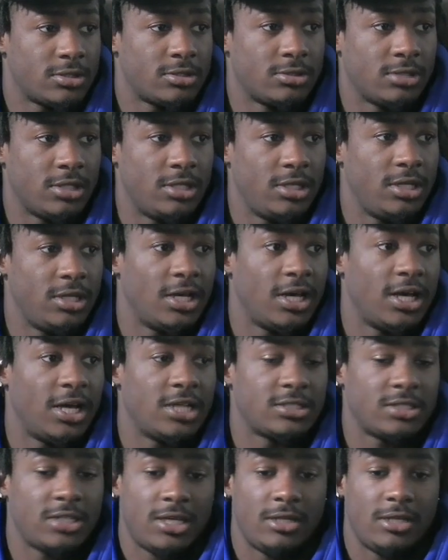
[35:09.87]
They need guys
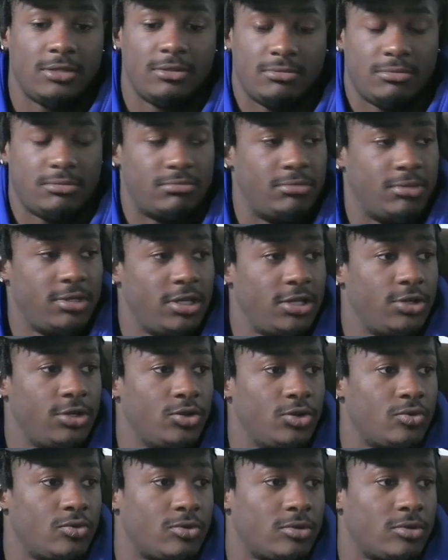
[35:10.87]
like me and you.